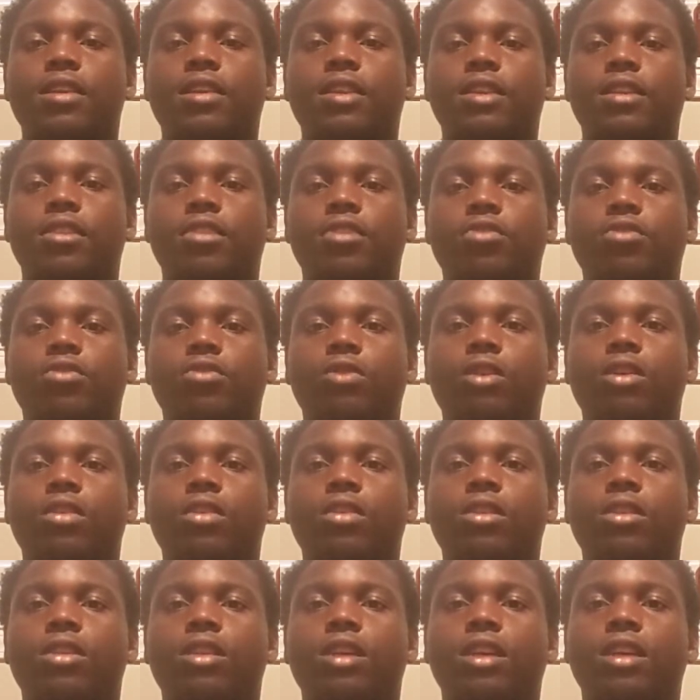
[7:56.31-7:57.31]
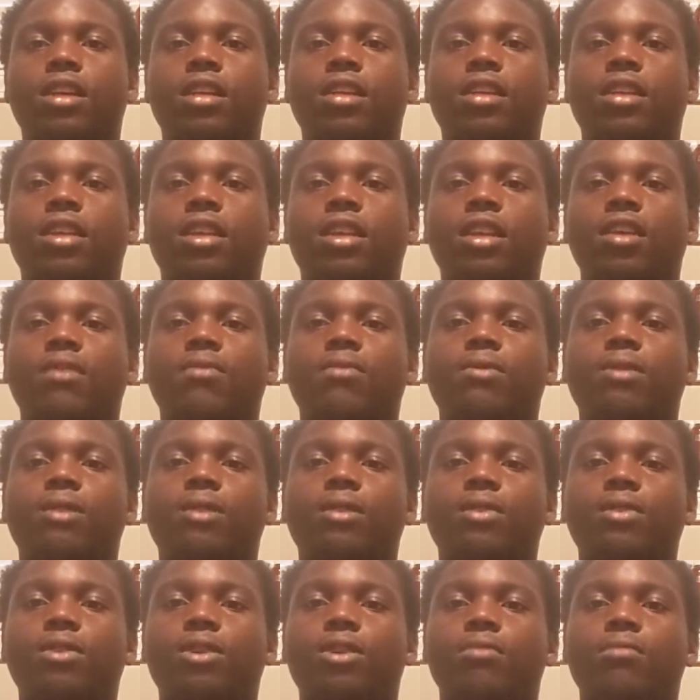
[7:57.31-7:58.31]
the discretion and the deliverance
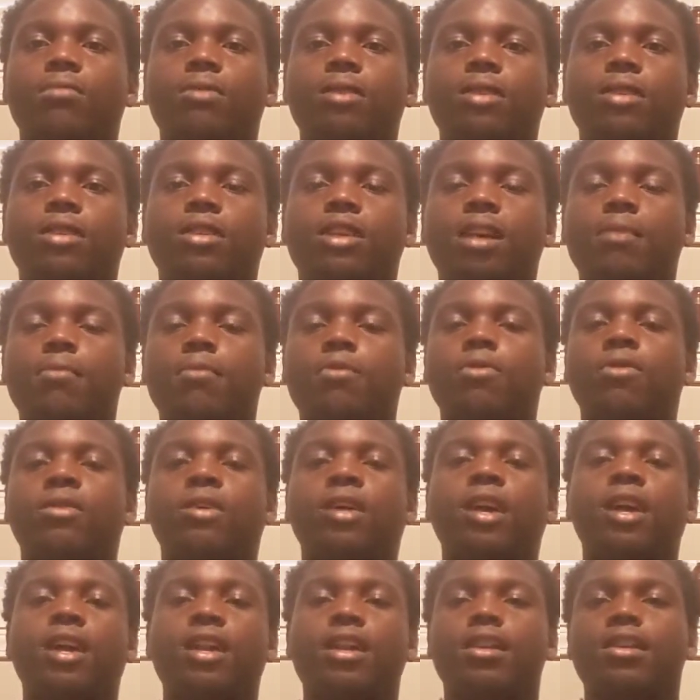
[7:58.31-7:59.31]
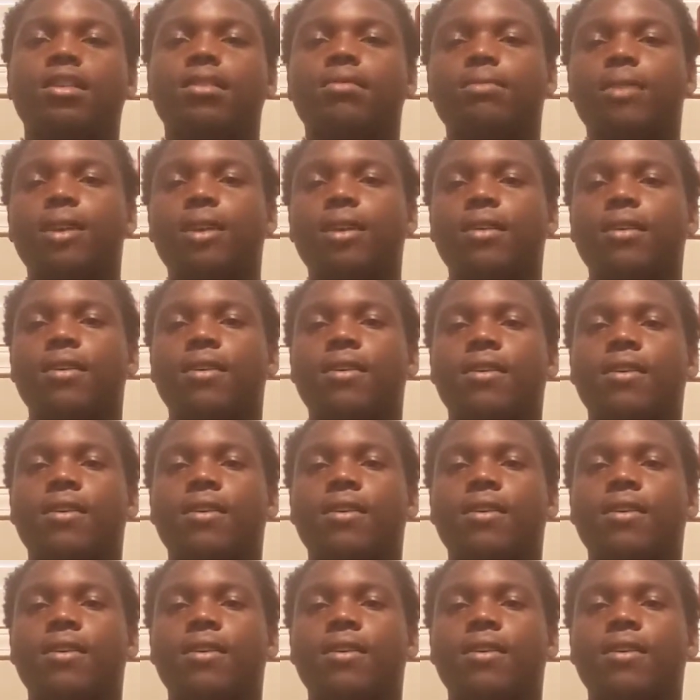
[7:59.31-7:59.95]
is going to be simultaneous, man.